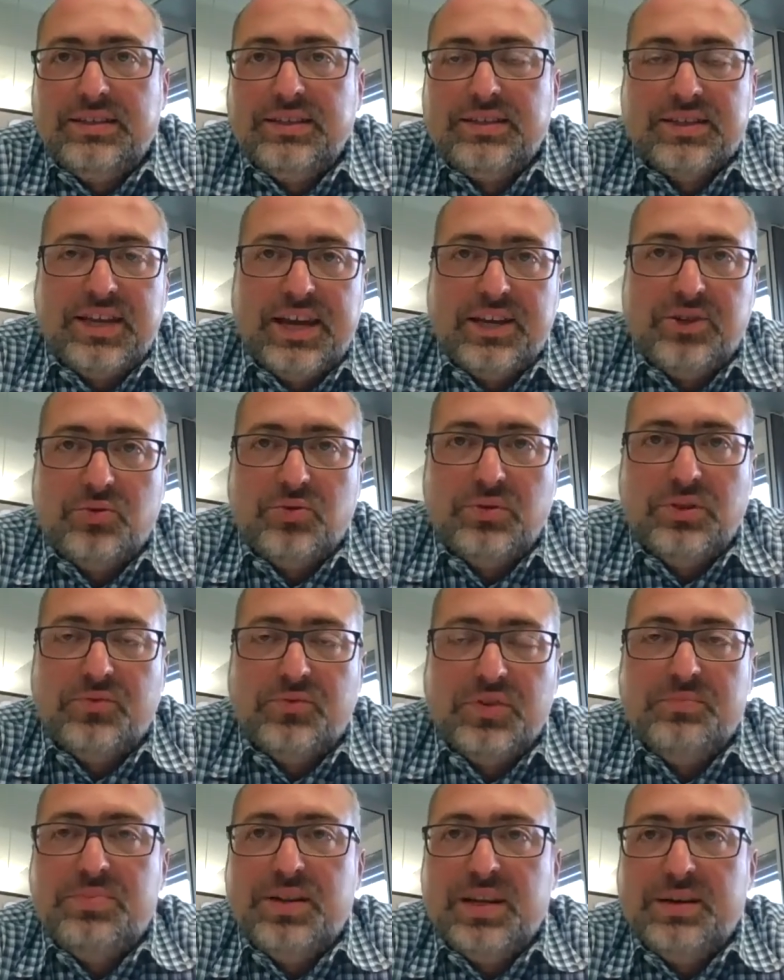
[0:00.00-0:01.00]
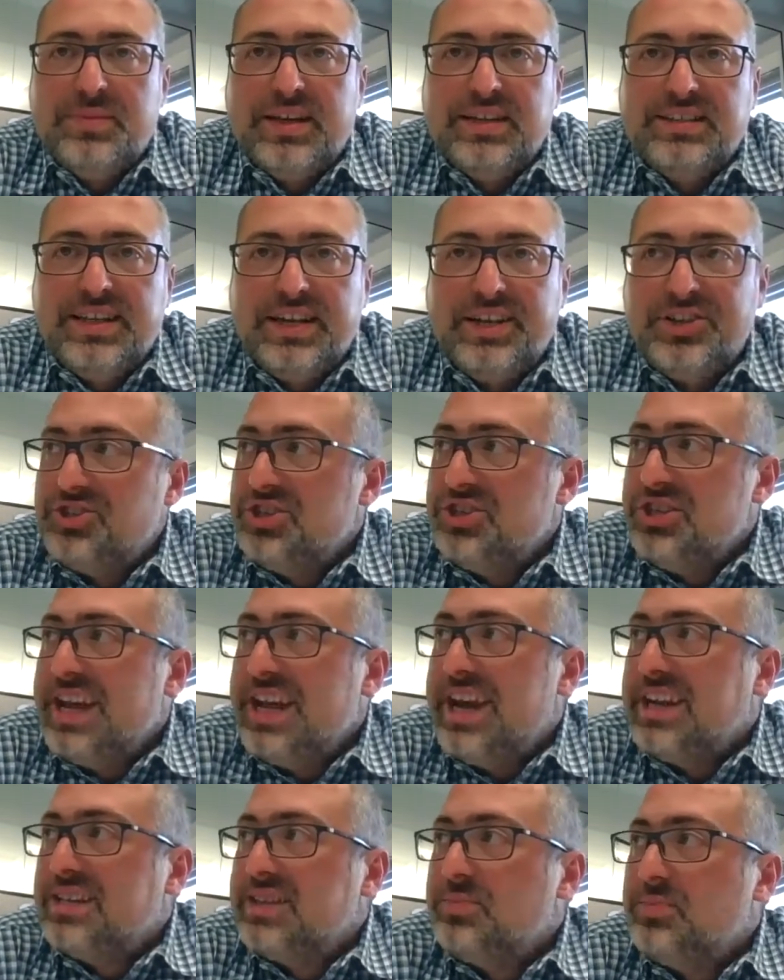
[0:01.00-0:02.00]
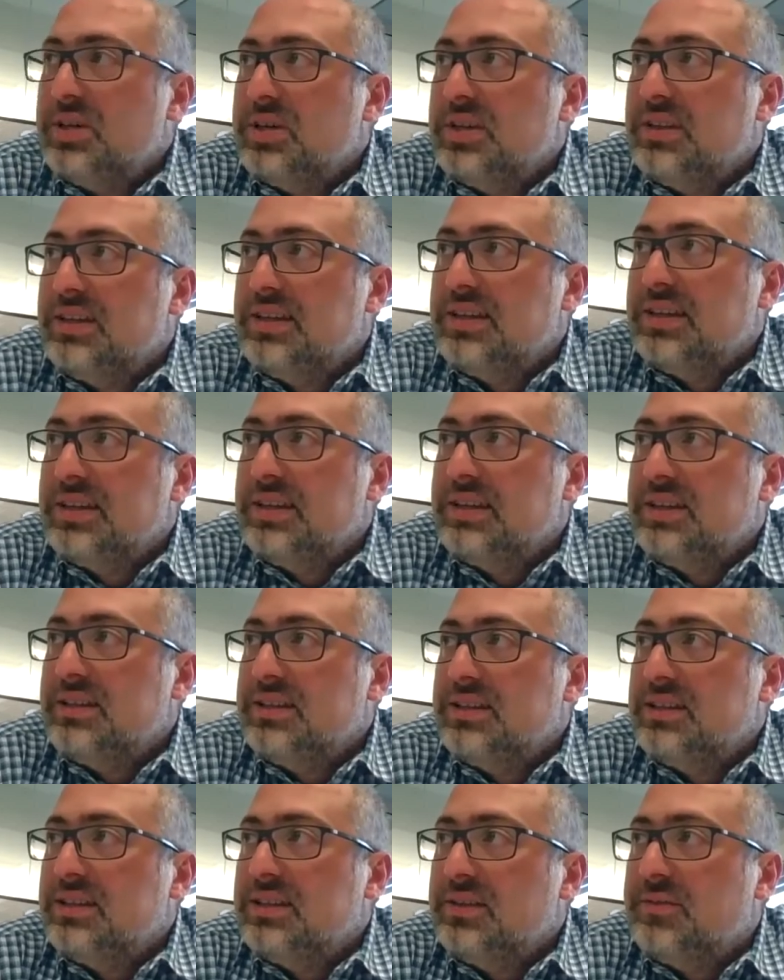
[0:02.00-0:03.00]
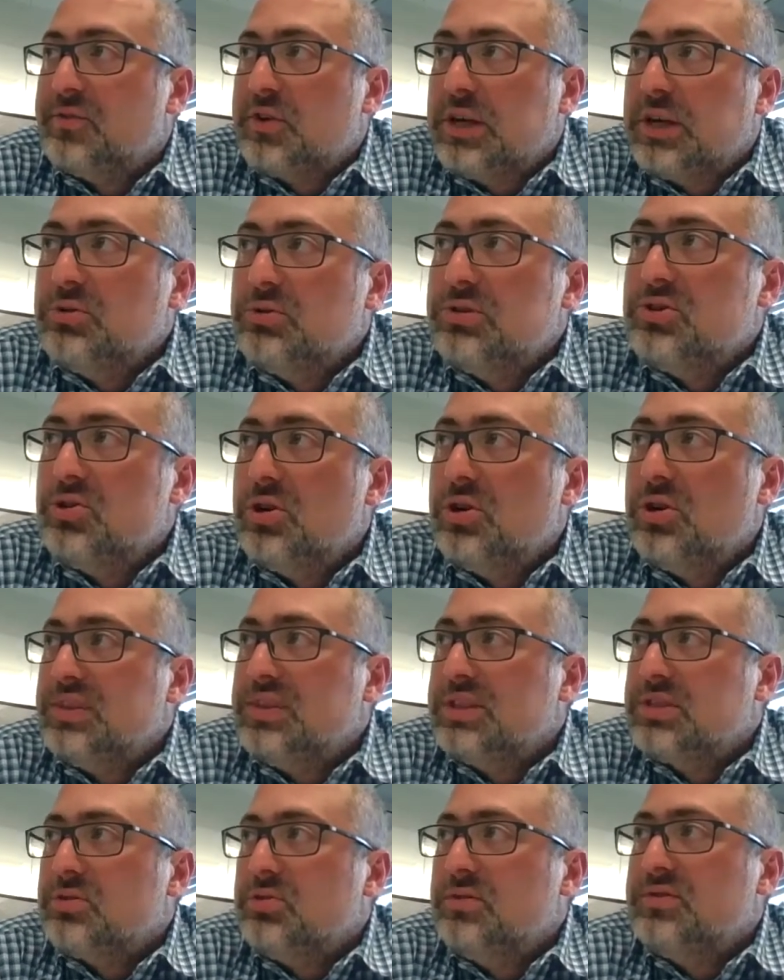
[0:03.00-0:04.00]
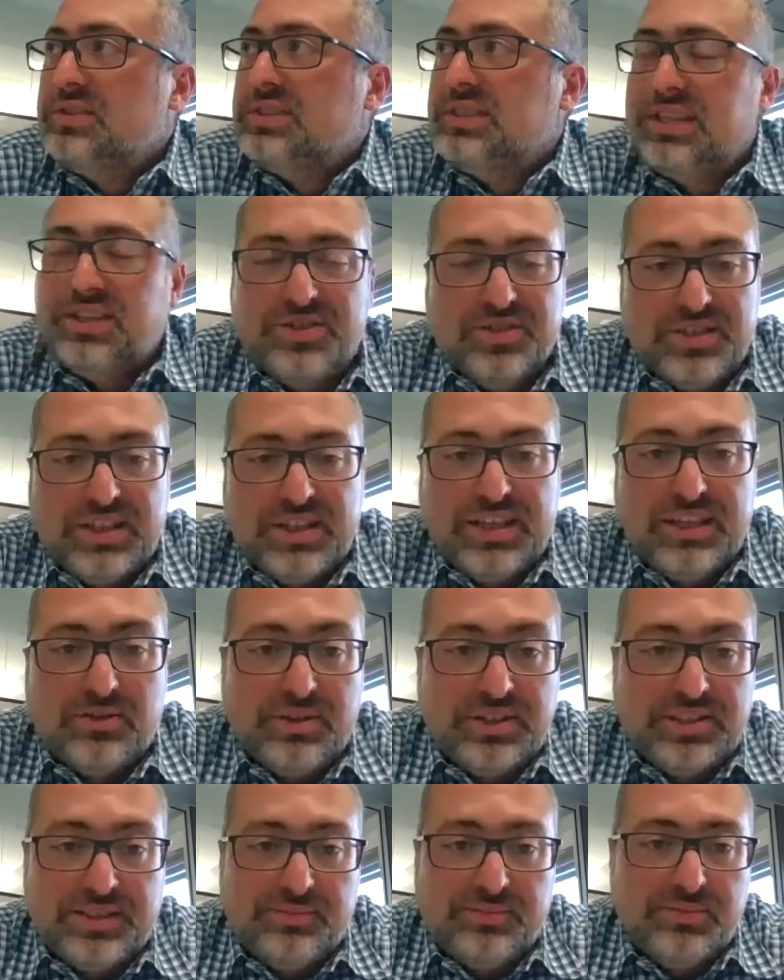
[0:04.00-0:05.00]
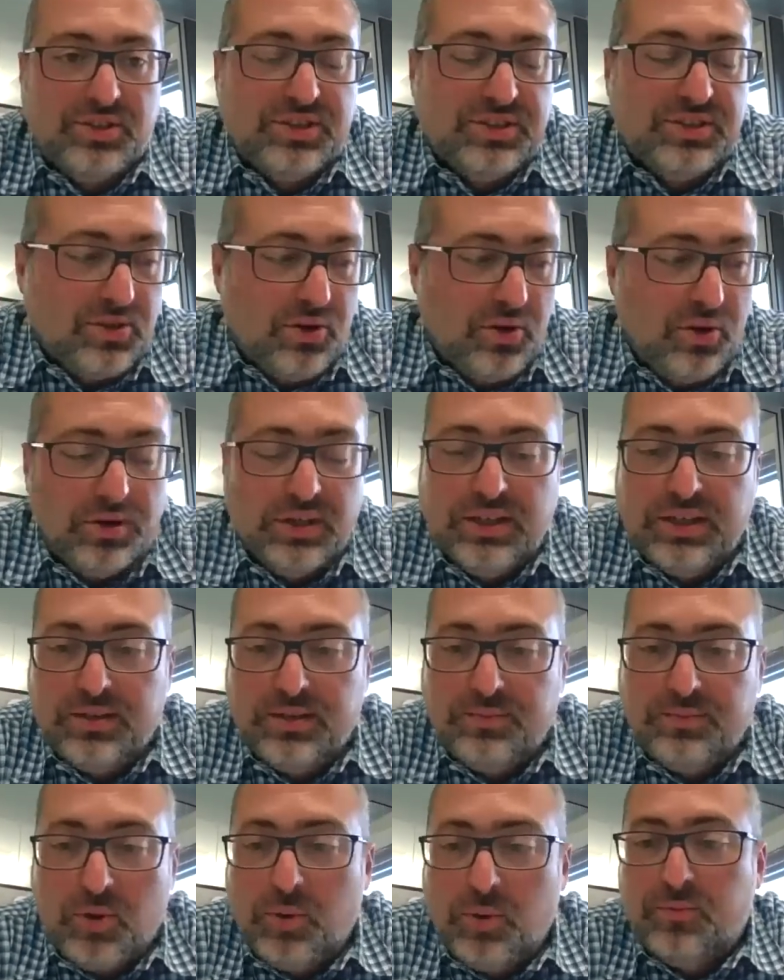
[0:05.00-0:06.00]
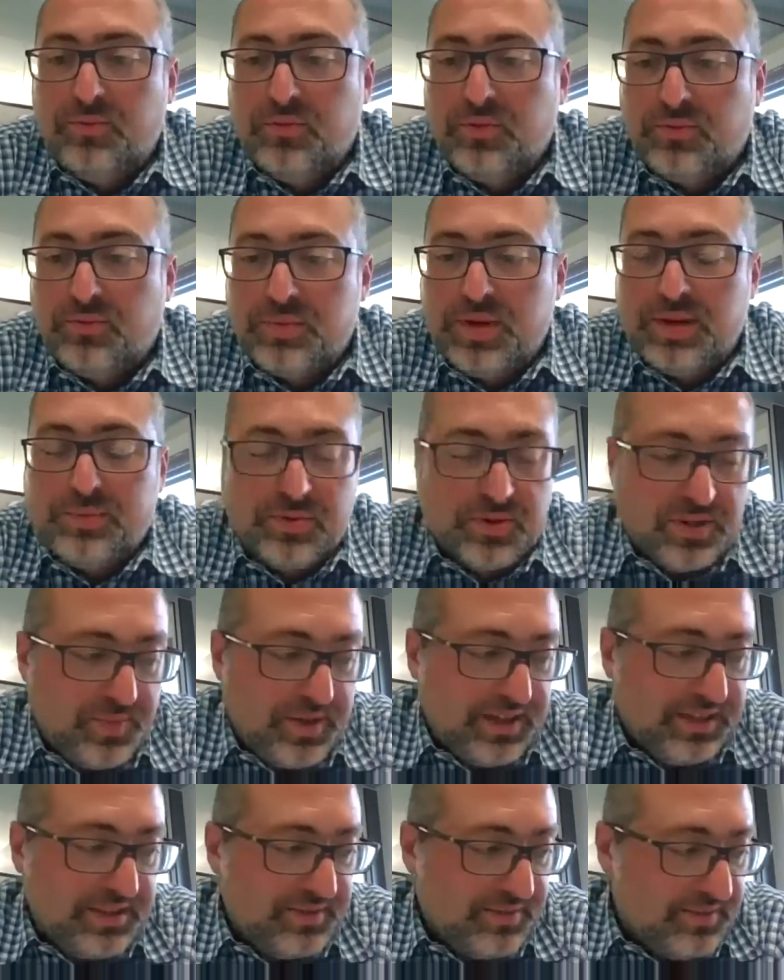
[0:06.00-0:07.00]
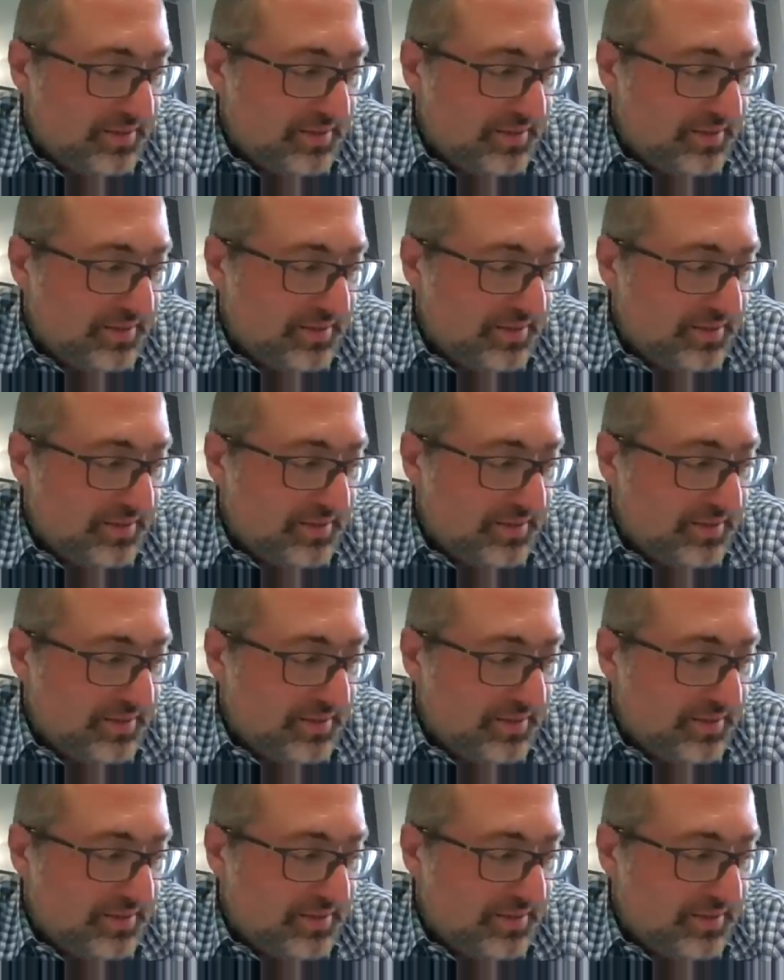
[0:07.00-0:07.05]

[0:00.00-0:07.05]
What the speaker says: schedule of implementation yet. But the frequency of these conversations are increasing, which is hopeful from our perspective.